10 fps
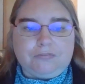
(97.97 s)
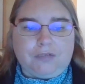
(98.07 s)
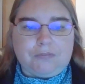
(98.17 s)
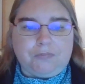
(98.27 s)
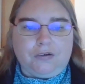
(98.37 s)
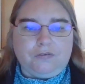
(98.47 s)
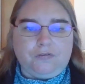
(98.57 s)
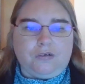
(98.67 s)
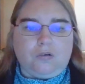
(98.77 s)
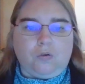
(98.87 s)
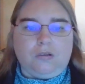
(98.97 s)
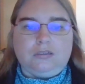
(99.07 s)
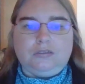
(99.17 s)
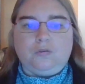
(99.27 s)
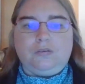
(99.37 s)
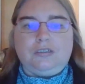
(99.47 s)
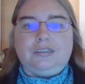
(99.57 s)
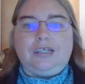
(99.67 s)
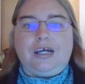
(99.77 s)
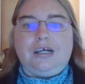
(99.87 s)
my brother Aquila Jordan
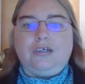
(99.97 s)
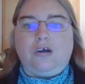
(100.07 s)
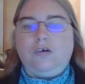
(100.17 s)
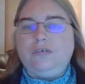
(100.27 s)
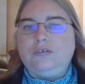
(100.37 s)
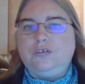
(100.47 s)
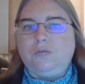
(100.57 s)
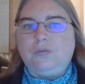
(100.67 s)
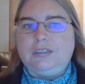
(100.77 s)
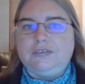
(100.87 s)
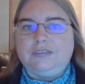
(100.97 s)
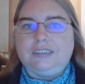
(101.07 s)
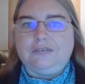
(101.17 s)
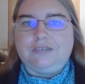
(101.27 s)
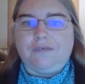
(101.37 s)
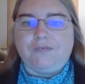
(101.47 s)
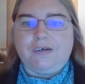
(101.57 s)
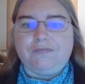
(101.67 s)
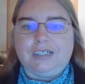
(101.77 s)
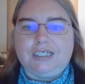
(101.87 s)
and I, all the two witnesses of
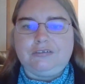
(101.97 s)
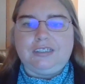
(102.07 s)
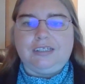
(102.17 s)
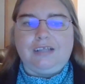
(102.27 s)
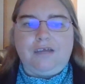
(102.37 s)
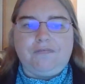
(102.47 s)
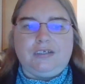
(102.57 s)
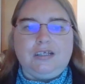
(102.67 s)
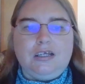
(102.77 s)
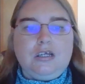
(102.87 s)
Revelation 11,